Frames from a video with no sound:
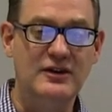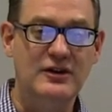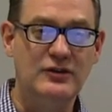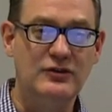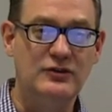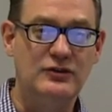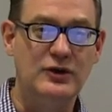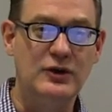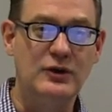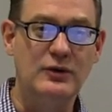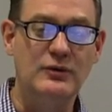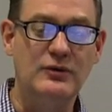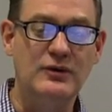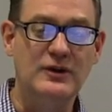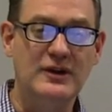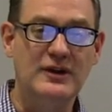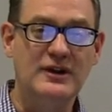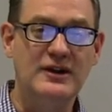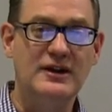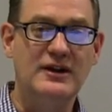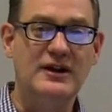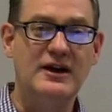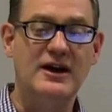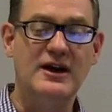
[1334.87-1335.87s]
So
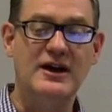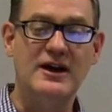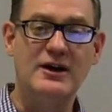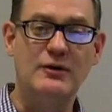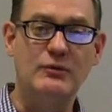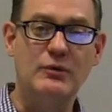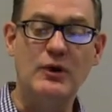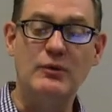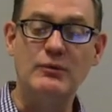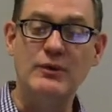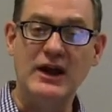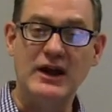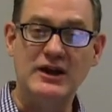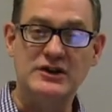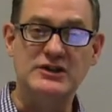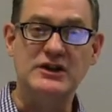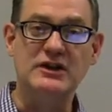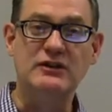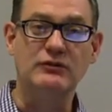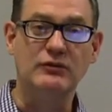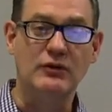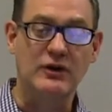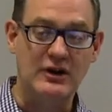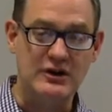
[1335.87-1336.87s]
where we actually
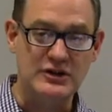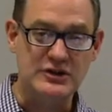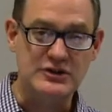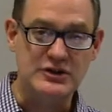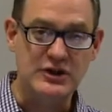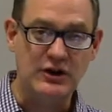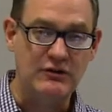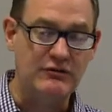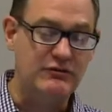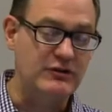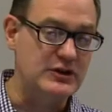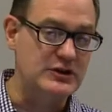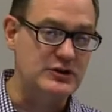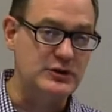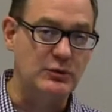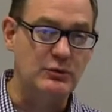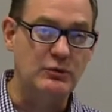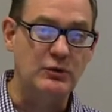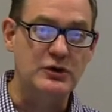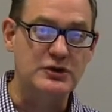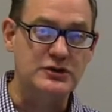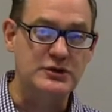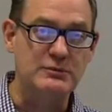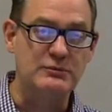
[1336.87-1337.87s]
launched our official
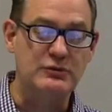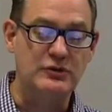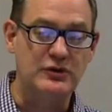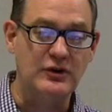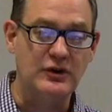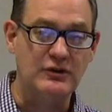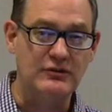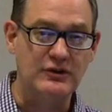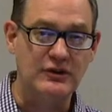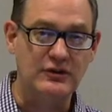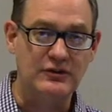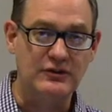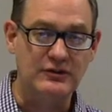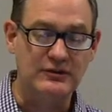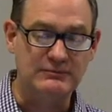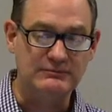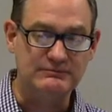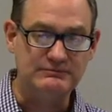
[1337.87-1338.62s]
worship service.